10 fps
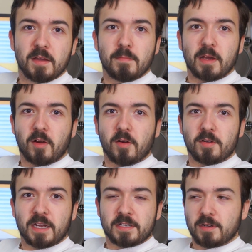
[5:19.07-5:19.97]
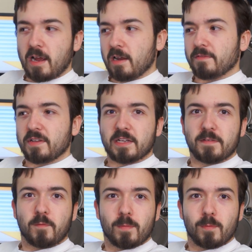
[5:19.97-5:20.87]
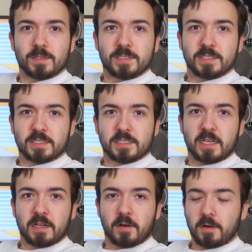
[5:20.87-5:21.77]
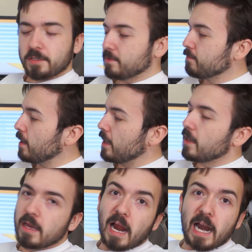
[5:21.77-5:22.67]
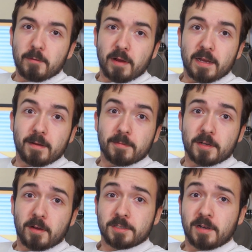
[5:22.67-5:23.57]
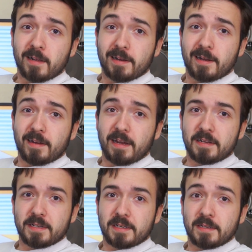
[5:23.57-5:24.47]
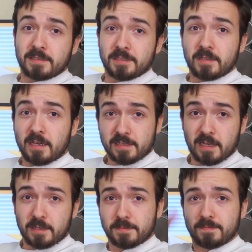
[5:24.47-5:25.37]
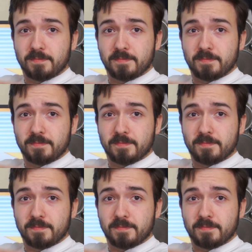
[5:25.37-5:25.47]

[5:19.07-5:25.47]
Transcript: megahertz extra out, I would take it to 4.6 gigahertz. But anyway, I'm going to go ahead and try that out, and uh, I'll see you guys later